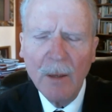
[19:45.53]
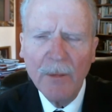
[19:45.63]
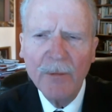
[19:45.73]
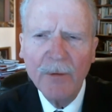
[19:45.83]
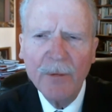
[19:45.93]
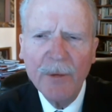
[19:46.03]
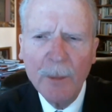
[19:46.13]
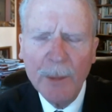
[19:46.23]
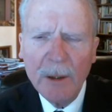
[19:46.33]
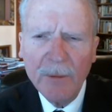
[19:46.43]
the
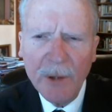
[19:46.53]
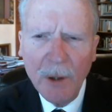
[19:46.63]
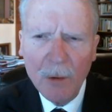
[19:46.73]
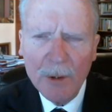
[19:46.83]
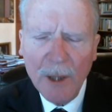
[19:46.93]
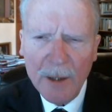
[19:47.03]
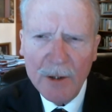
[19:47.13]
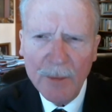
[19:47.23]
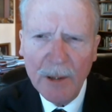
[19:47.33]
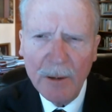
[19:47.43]
fulfillment of the Old
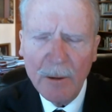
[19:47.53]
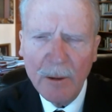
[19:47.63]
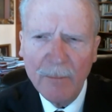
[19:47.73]
Testament,